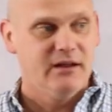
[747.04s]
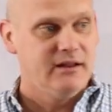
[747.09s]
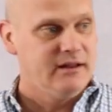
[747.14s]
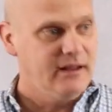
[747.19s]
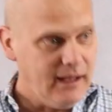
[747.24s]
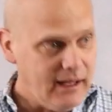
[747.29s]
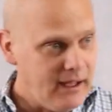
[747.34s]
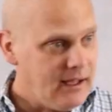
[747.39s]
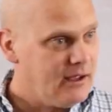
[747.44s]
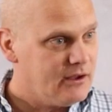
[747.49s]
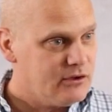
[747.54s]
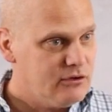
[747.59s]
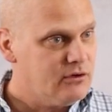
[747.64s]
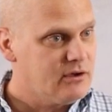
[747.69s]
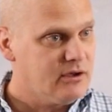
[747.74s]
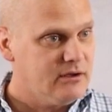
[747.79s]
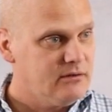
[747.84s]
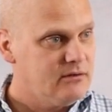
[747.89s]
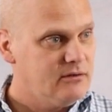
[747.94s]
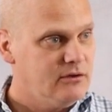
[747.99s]
yeah, you
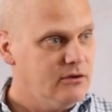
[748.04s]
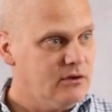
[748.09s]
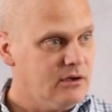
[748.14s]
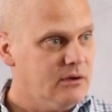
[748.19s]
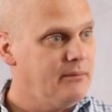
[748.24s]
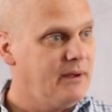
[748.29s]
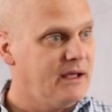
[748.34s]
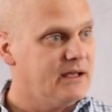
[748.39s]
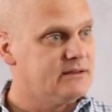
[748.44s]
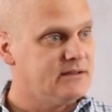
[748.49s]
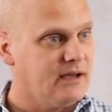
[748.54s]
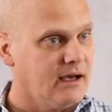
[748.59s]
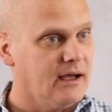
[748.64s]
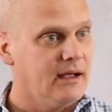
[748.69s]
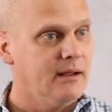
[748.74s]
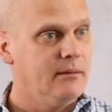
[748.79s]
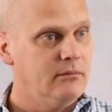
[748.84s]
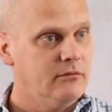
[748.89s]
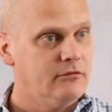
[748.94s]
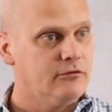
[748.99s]
can you can make
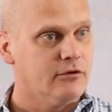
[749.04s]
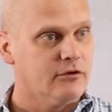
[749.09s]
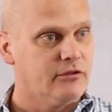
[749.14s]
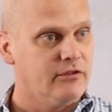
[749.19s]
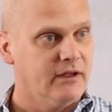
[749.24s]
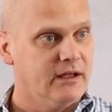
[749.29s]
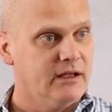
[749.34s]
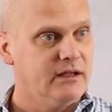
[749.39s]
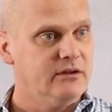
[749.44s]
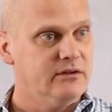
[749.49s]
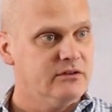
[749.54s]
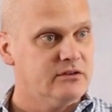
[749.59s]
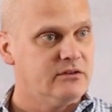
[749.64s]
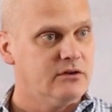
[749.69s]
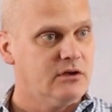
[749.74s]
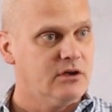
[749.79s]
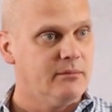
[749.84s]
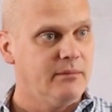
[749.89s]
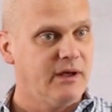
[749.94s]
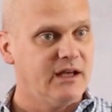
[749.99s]
time for things.
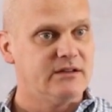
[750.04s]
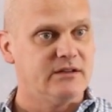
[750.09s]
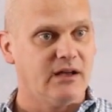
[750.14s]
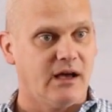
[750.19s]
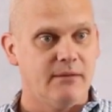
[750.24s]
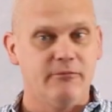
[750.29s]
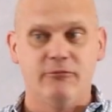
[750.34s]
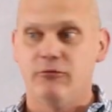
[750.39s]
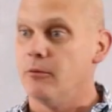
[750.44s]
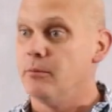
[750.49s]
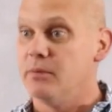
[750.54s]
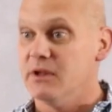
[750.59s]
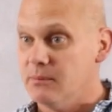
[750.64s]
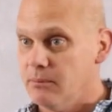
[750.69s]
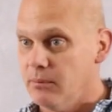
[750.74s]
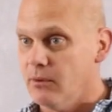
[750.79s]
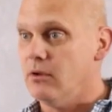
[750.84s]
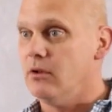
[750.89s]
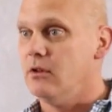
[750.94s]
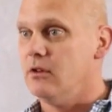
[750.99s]
You can make time for
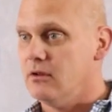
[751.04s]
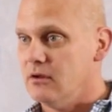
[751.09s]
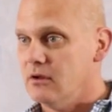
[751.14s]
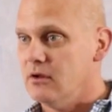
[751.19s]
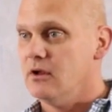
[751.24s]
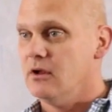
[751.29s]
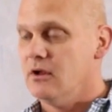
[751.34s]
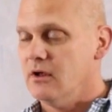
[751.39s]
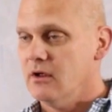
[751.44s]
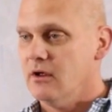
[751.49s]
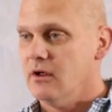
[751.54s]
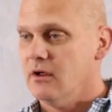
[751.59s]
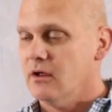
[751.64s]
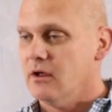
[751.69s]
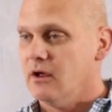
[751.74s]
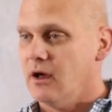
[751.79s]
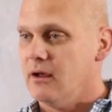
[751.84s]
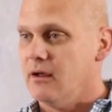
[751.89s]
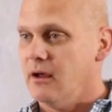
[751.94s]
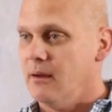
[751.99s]
people.
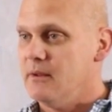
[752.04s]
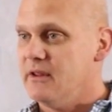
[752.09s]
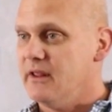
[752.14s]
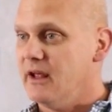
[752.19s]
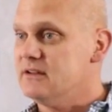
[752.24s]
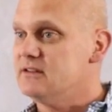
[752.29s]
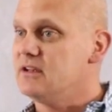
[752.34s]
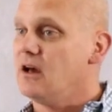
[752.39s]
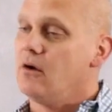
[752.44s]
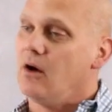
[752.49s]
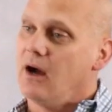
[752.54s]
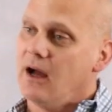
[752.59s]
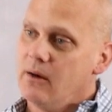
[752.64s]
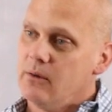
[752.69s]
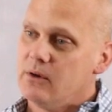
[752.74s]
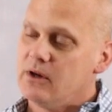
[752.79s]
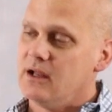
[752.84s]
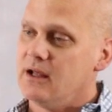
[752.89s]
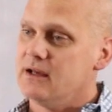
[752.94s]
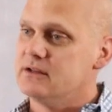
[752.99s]
I, I mean, that's how I
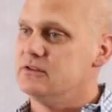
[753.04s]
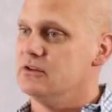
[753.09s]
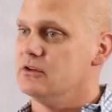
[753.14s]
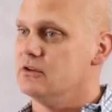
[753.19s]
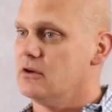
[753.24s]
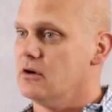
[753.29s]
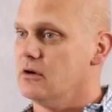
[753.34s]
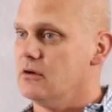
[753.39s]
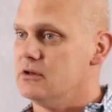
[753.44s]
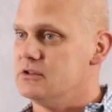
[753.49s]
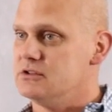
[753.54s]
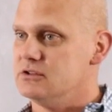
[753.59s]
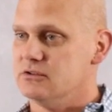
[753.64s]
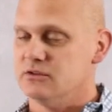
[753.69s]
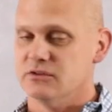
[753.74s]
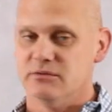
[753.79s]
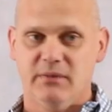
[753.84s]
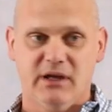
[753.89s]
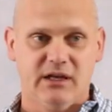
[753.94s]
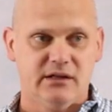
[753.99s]
would like to encourage
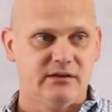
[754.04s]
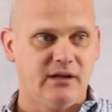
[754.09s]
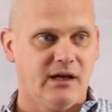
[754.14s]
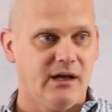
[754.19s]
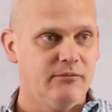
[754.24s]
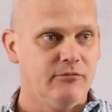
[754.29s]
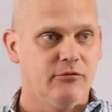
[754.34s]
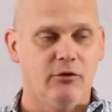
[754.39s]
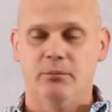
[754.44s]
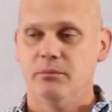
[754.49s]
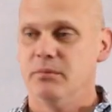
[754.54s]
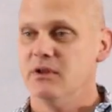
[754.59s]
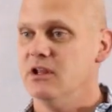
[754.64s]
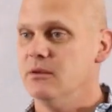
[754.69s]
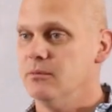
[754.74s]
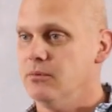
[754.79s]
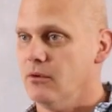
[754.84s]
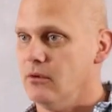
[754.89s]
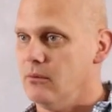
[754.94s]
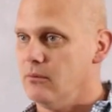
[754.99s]
you: is make time for
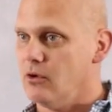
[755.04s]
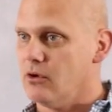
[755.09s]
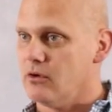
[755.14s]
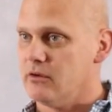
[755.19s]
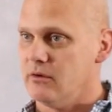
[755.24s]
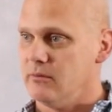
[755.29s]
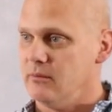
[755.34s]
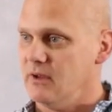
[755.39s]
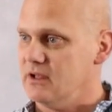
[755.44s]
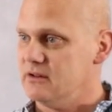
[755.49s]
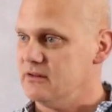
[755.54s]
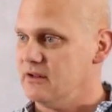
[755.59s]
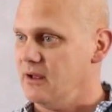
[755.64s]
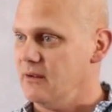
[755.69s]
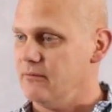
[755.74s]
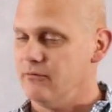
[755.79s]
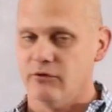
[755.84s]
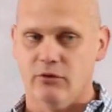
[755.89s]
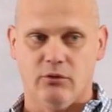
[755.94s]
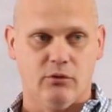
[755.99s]
people more than make
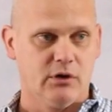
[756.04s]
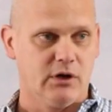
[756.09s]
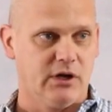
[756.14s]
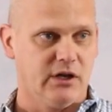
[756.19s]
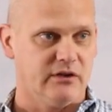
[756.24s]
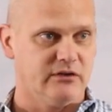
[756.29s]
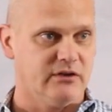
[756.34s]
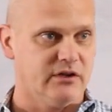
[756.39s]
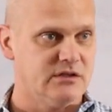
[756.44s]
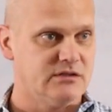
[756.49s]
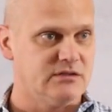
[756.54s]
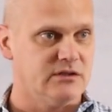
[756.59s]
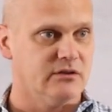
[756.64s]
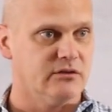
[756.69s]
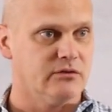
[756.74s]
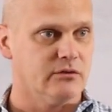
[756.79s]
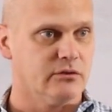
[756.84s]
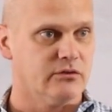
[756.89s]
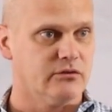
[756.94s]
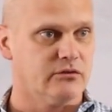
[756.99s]
time for
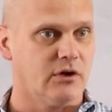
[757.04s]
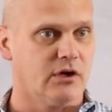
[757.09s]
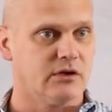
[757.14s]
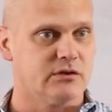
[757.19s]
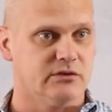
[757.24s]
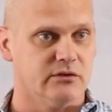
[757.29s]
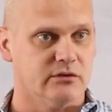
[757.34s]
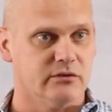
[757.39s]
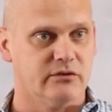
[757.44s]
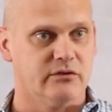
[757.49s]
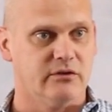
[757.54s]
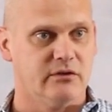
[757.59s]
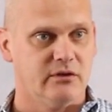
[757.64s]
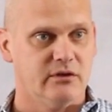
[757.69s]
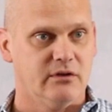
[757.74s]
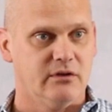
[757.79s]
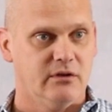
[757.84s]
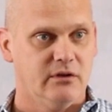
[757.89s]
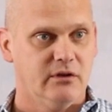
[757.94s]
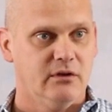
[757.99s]
organizations or structures.
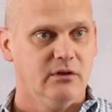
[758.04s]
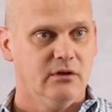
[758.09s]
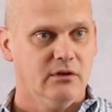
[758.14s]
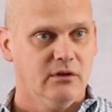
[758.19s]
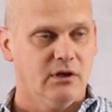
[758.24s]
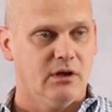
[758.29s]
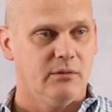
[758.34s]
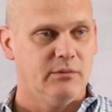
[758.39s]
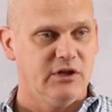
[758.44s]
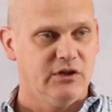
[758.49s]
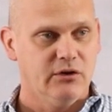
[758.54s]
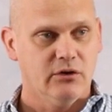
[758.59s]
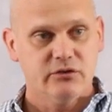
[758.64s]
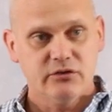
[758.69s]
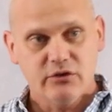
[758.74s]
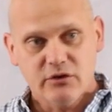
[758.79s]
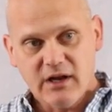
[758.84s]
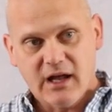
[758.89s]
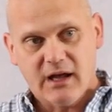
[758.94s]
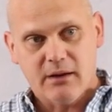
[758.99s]
I mean, those
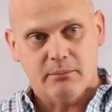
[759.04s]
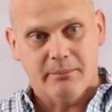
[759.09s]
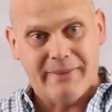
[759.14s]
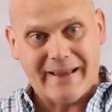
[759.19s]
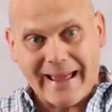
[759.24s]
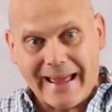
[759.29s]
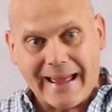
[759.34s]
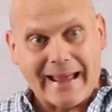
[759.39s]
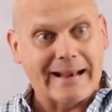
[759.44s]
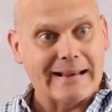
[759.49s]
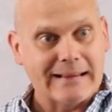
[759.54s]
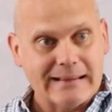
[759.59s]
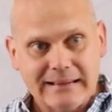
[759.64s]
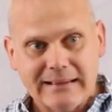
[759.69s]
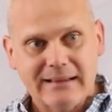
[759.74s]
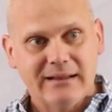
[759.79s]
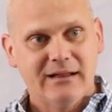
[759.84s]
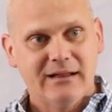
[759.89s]
are not bad,